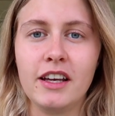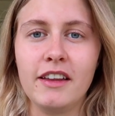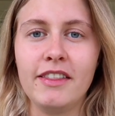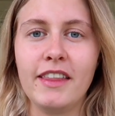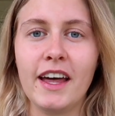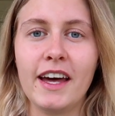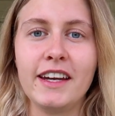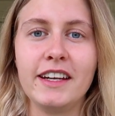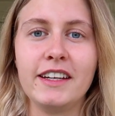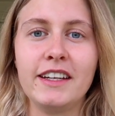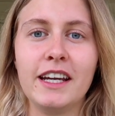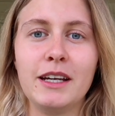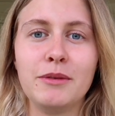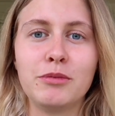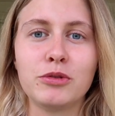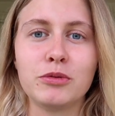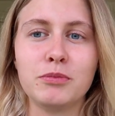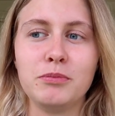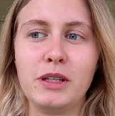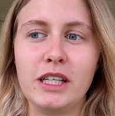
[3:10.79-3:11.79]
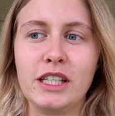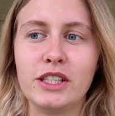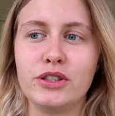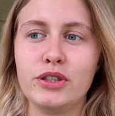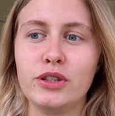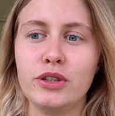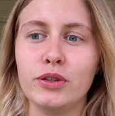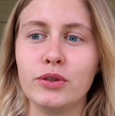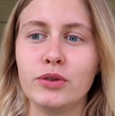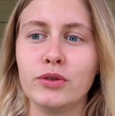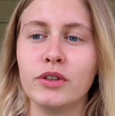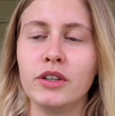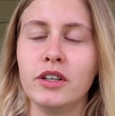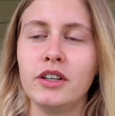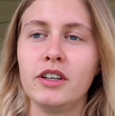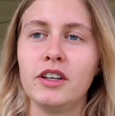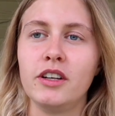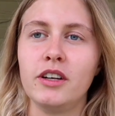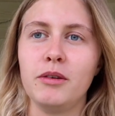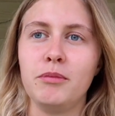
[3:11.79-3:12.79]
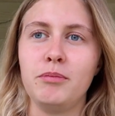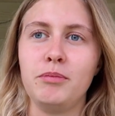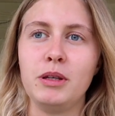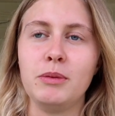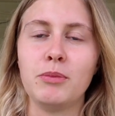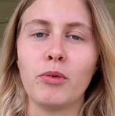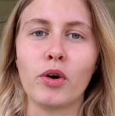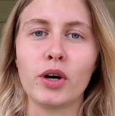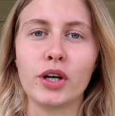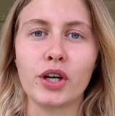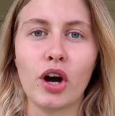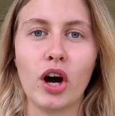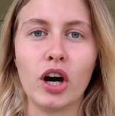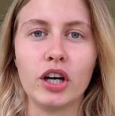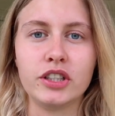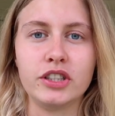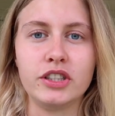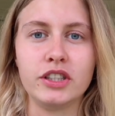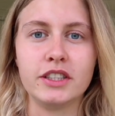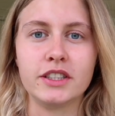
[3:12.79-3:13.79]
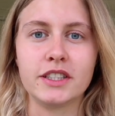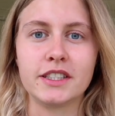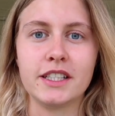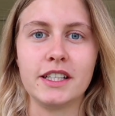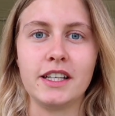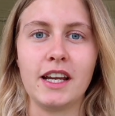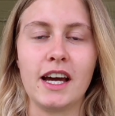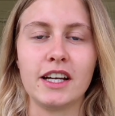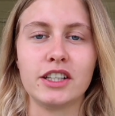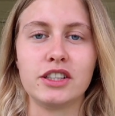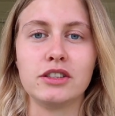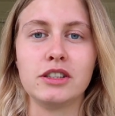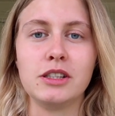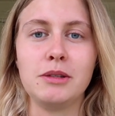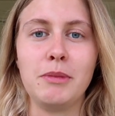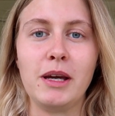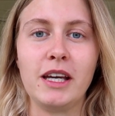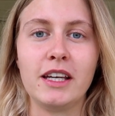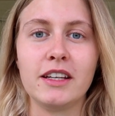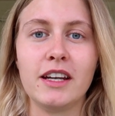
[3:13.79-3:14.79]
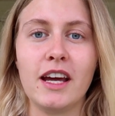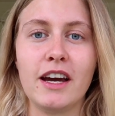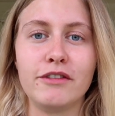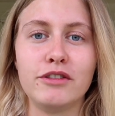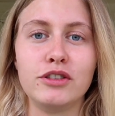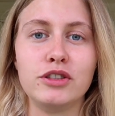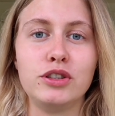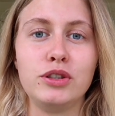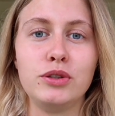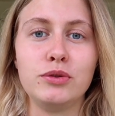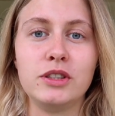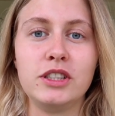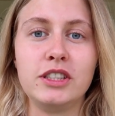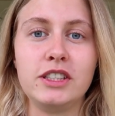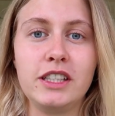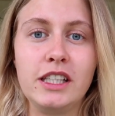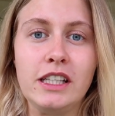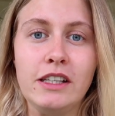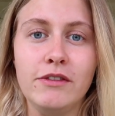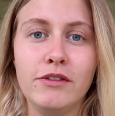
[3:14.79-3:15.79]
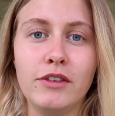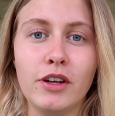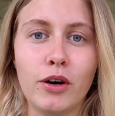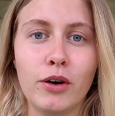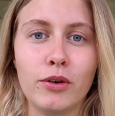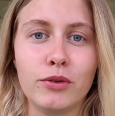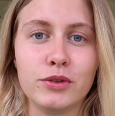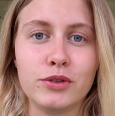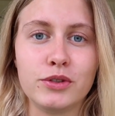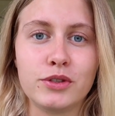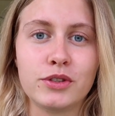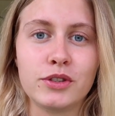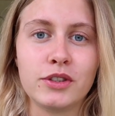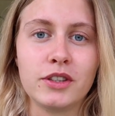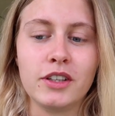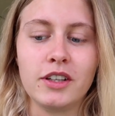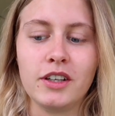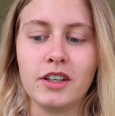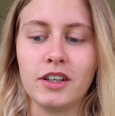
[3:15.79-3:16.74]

that enabled me to be more conscious and actually make an effort to achieve those